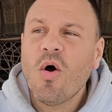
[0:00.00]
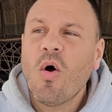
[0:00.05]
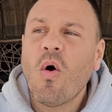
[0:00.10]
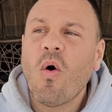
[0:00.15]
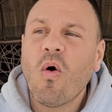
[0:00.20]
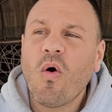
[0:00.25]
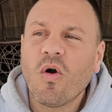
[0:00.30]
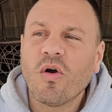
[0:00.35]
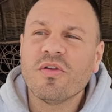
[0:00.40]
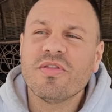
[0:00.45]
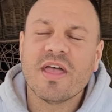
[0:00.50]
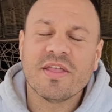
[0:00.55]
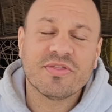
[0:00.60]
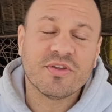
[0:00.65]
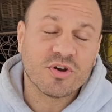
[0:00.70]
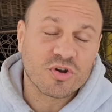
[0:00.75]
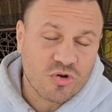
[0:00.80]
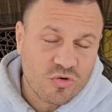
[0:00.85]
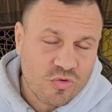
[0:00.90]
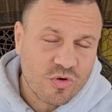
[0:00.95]
or that
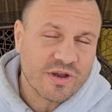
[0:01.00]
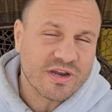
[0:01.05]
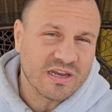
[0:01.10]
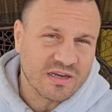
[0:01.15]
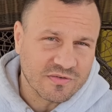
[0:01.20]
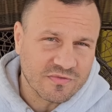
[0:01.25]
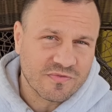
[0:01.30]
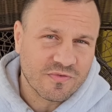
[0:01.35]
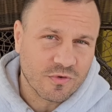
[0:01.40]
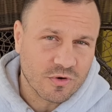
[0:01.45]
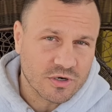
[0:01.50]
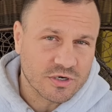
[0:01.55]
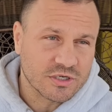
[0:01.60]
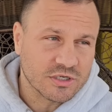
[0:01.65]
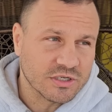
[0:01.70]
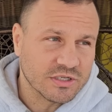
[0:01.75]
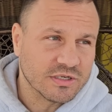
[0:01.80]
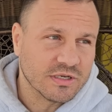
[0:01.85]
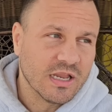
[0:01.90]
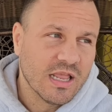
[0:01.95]
they're quitting for good.